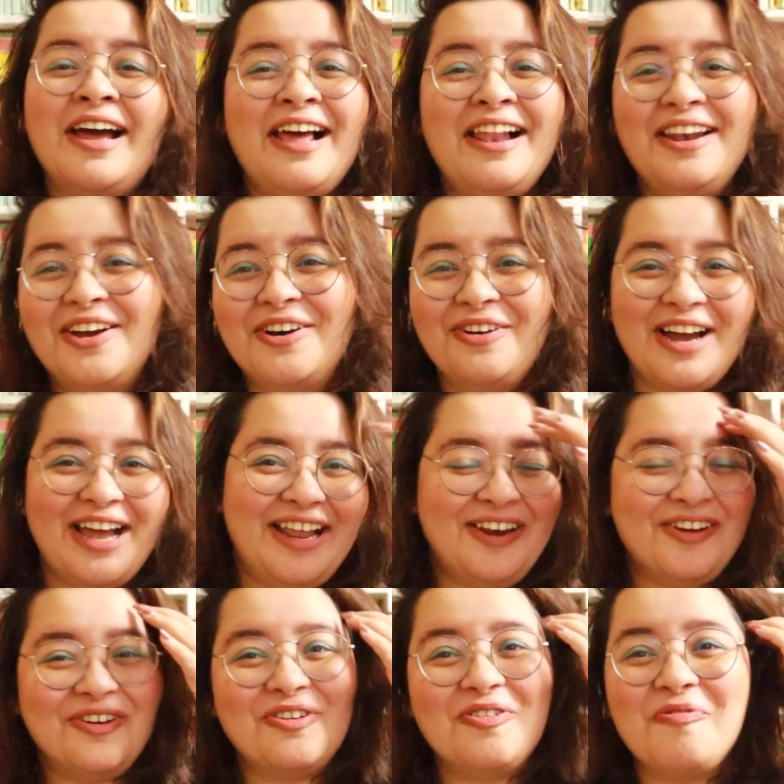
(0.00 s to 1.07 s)
Hello,
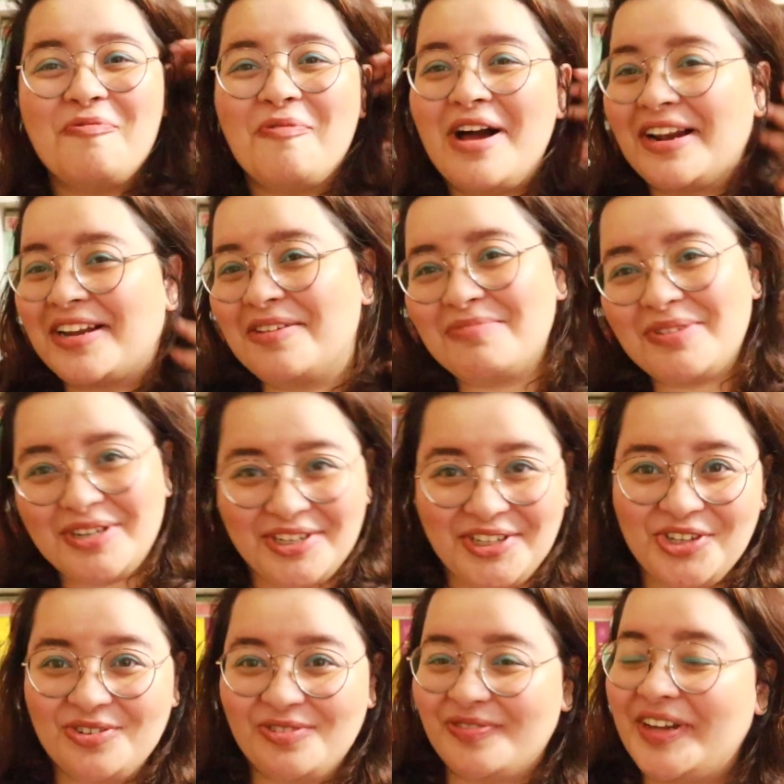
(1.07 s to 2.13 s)
hello. Welcome to a
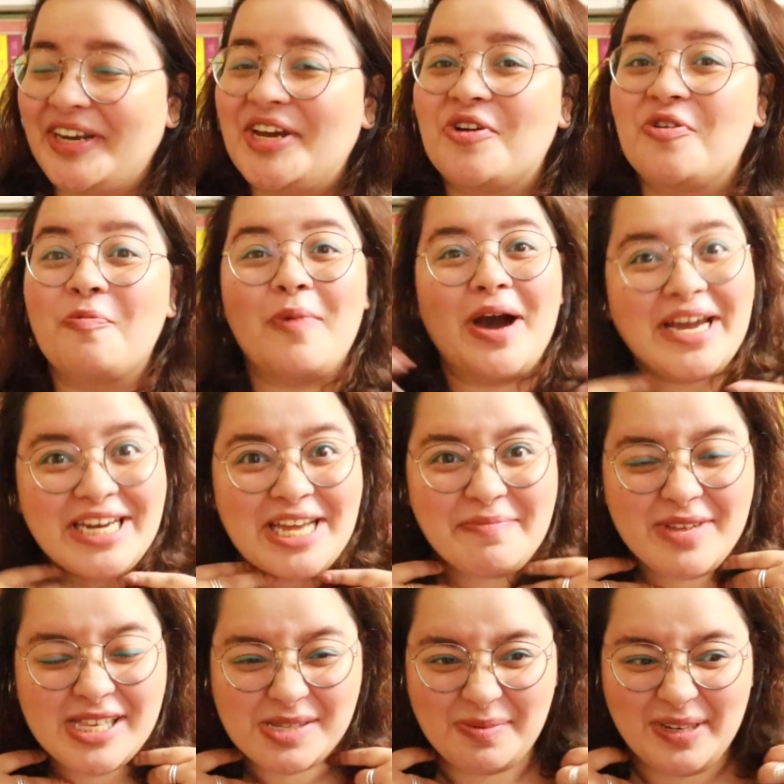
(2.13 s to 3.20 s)
new video. My
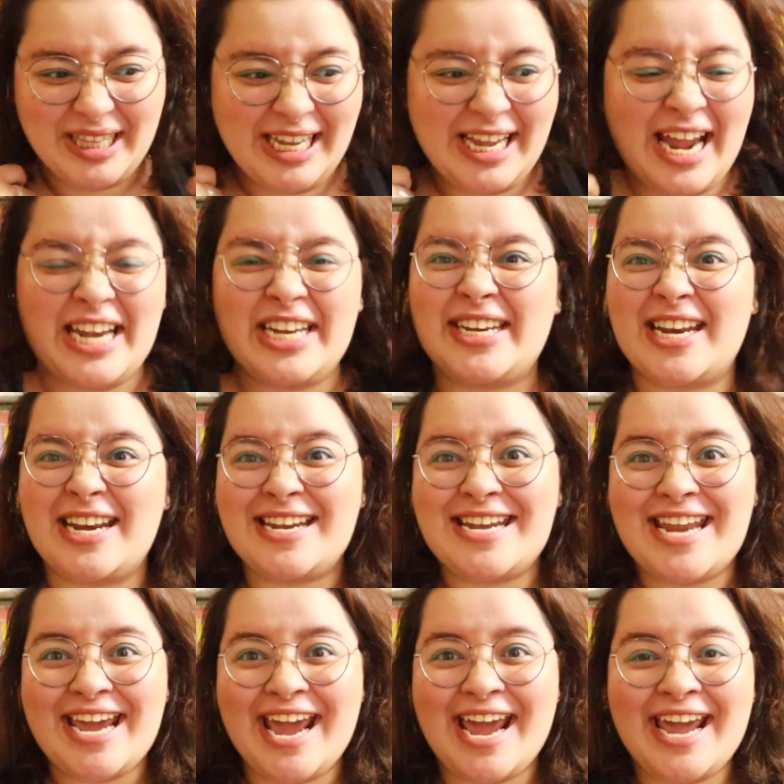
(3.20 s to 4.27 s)
name is Prithi and
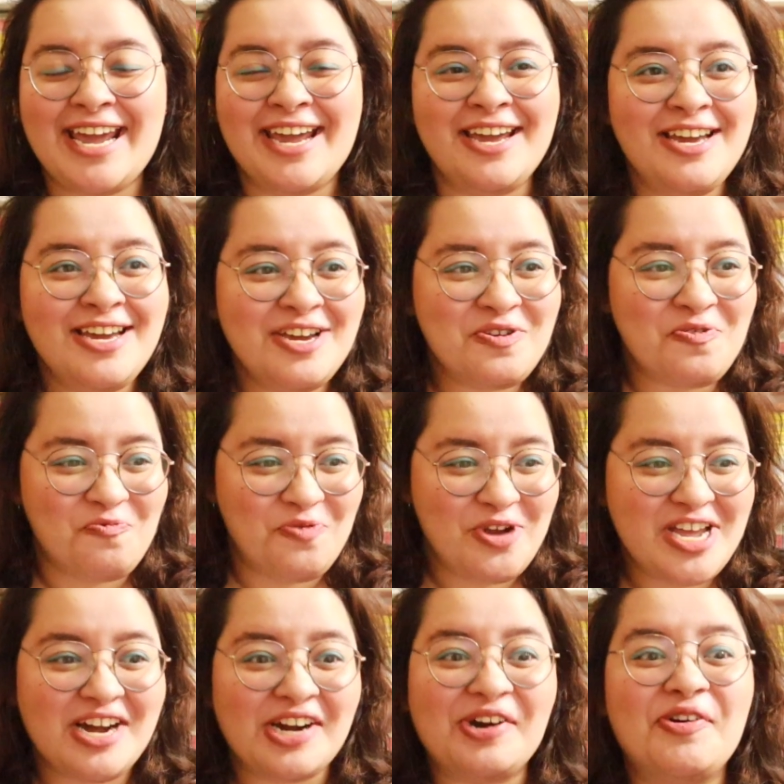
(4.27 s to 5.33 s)
today
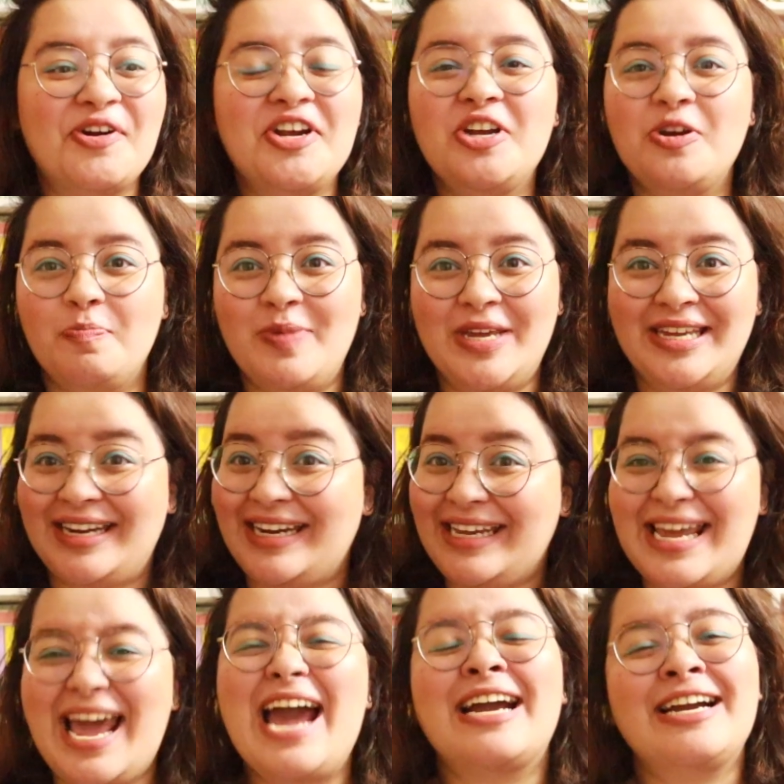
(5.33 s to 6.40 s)
we are going to be
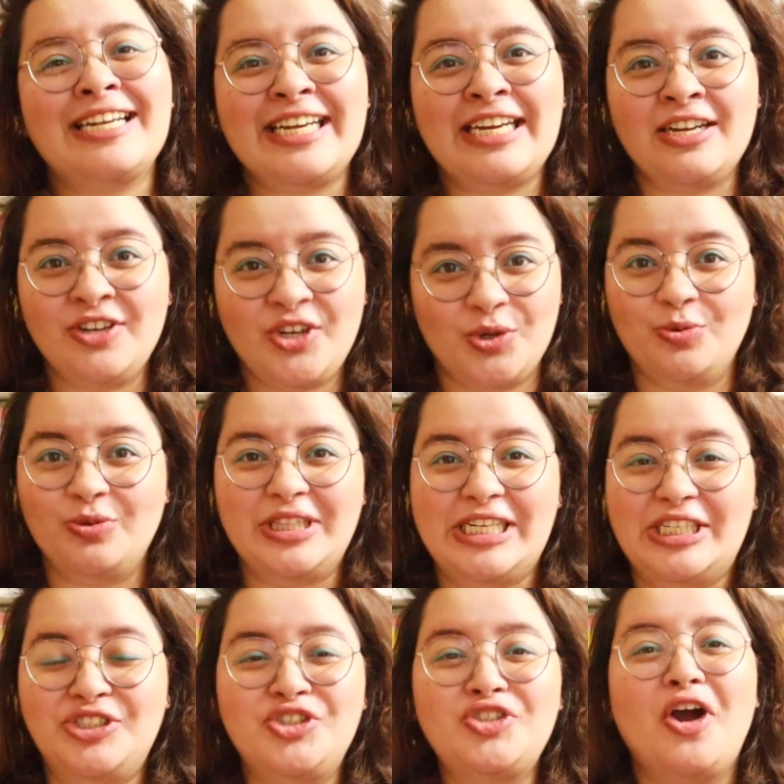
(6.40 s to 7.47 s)
reacting to the
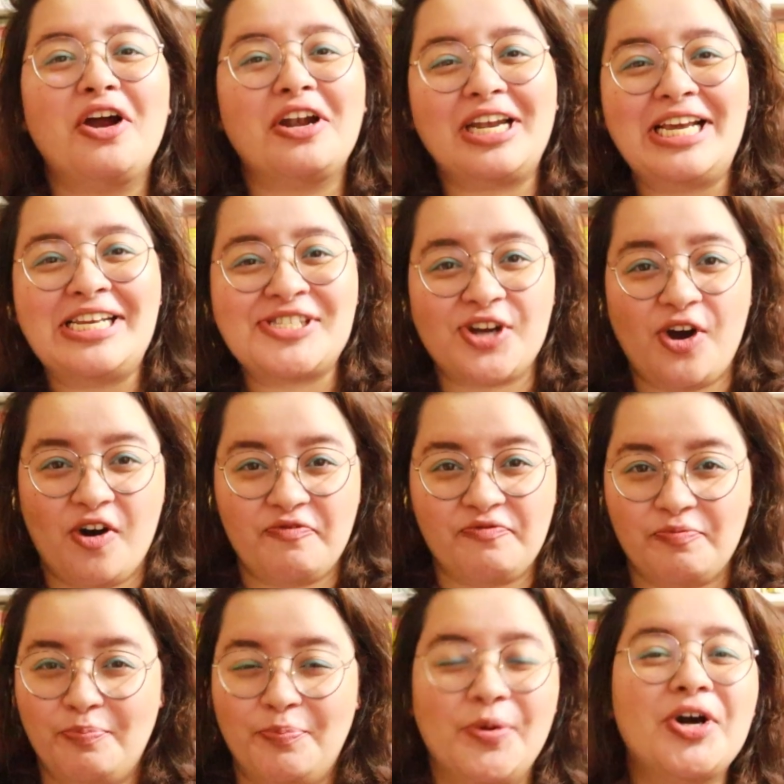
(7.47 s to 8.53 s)
shortlist of
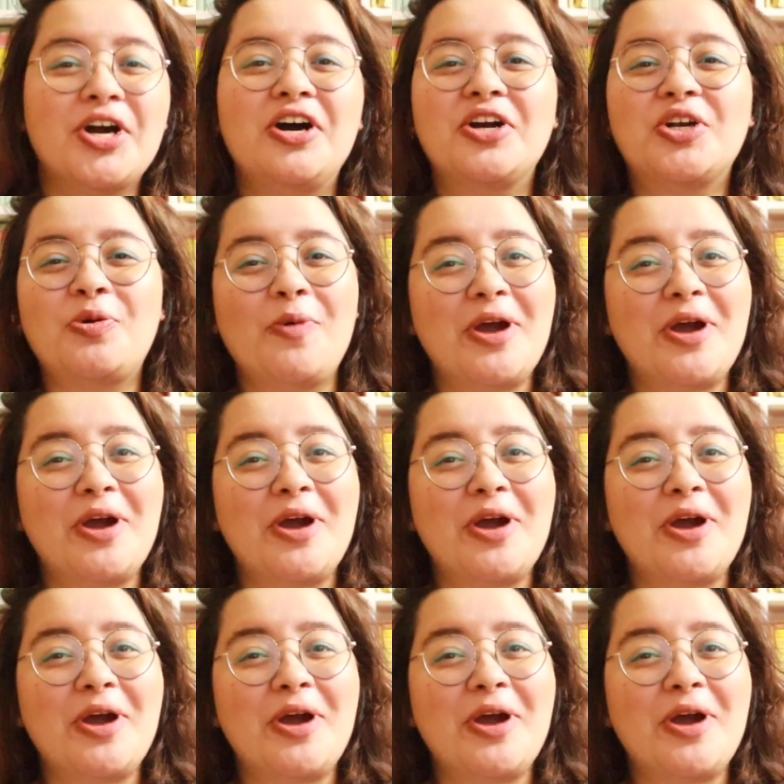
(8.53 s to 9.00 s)
Booker